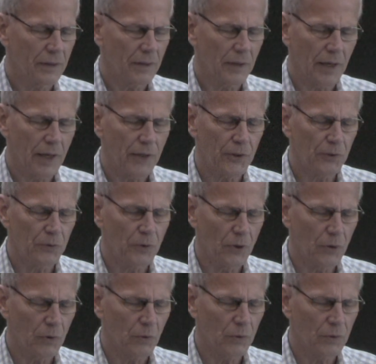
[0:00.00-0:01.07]
God, you
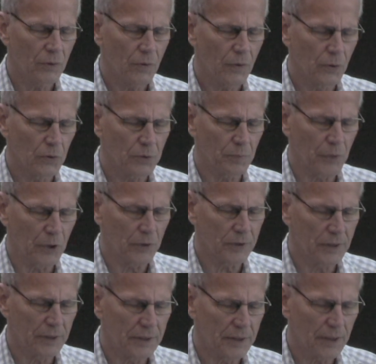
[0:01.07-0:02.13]
know those
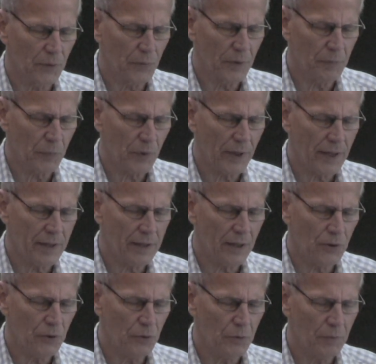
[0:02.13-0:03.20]
persons, and we pray that you